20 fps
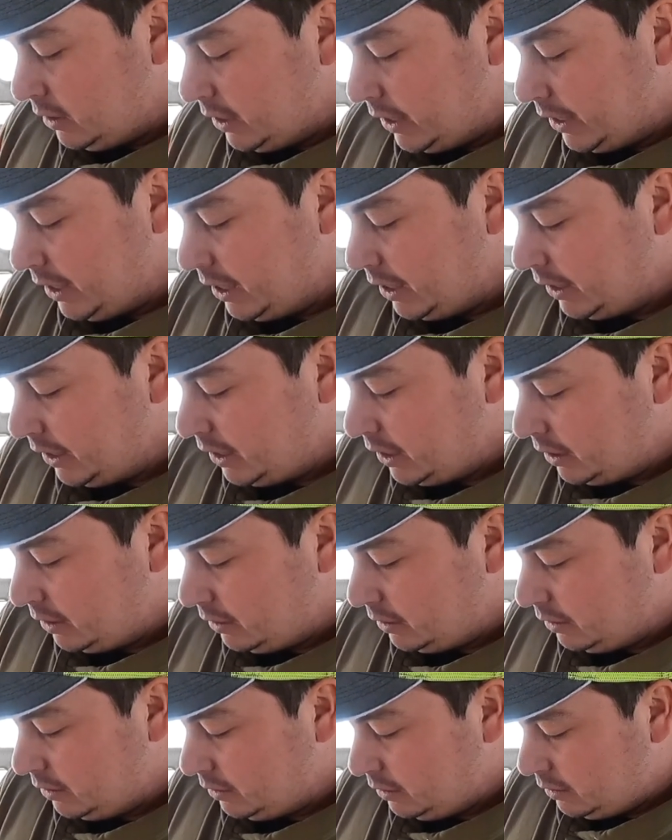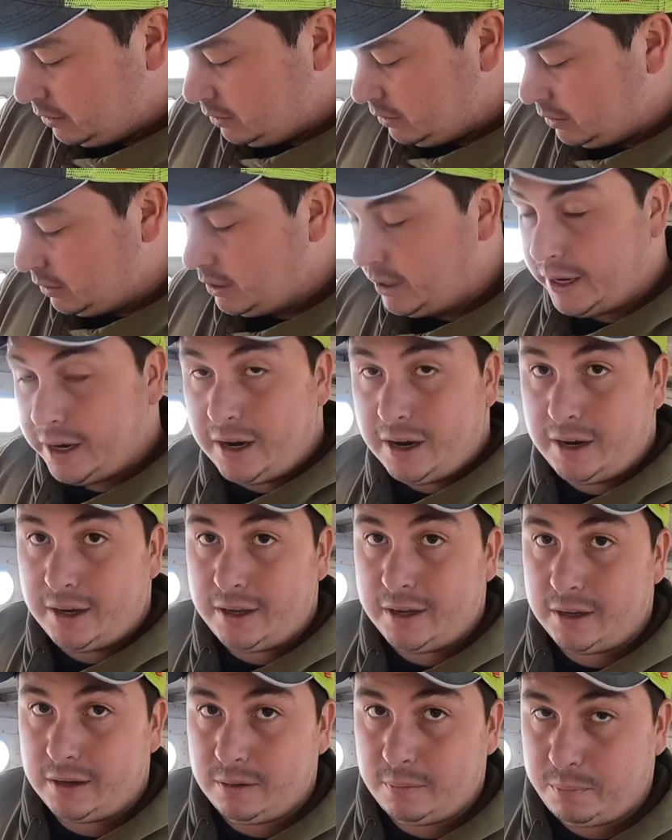I gotta get
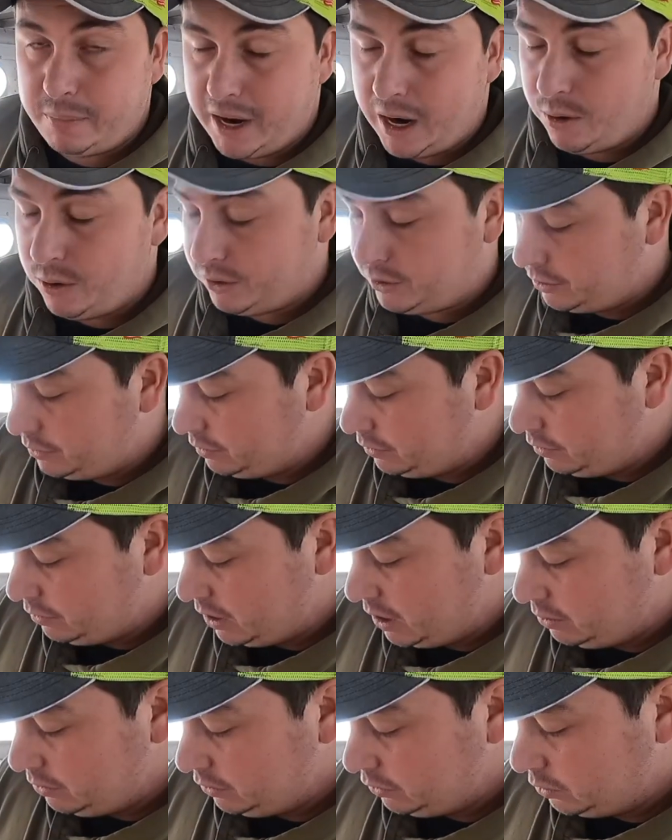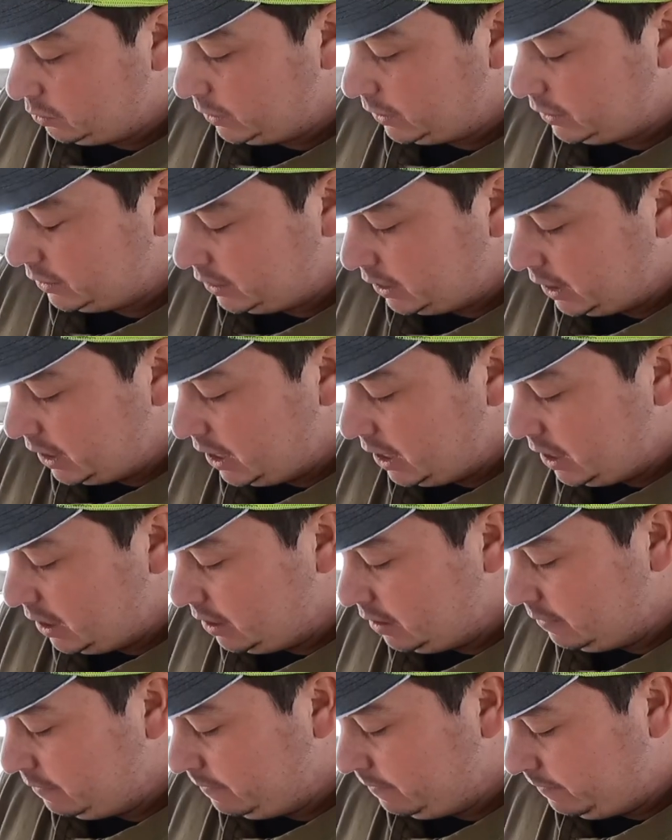power to the ground as quick as I
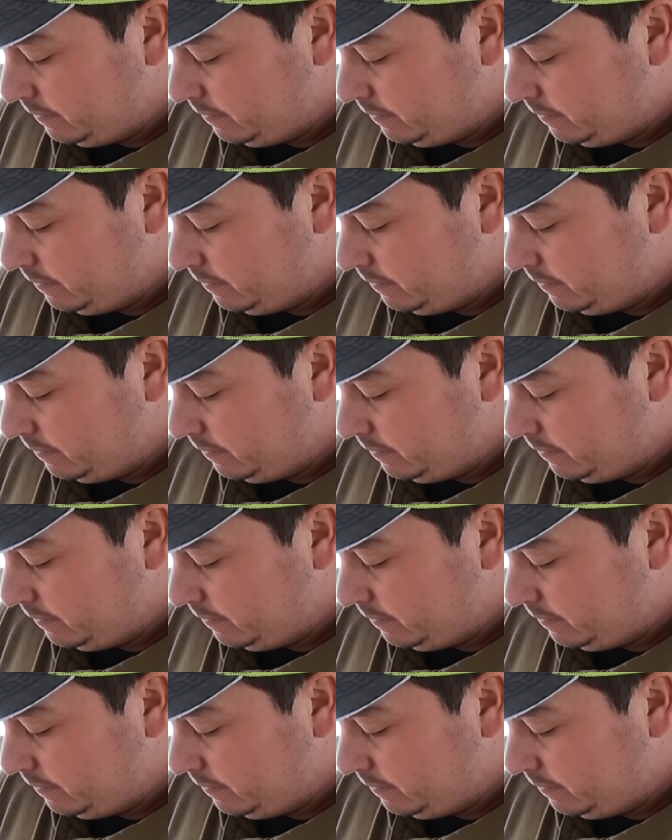can.